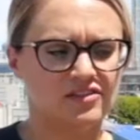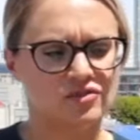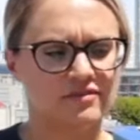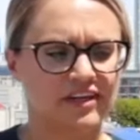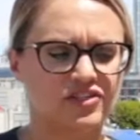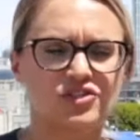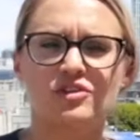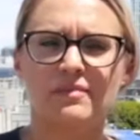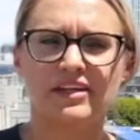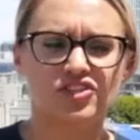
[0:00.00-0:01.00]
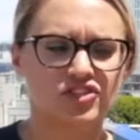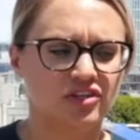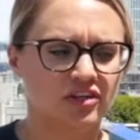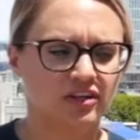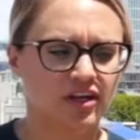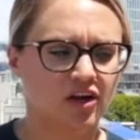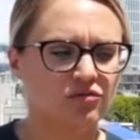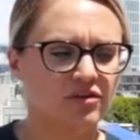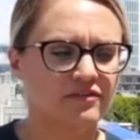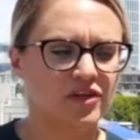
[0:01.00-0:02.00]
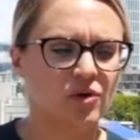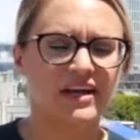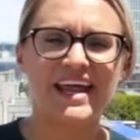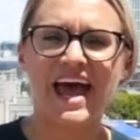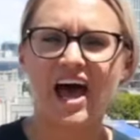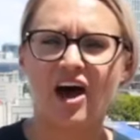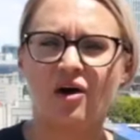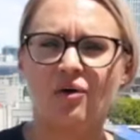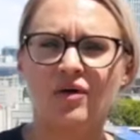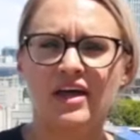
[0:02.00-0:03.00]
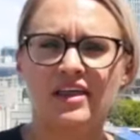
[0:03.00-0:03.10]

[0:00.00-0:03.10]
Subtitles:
sort of like a two-dimensional overview on how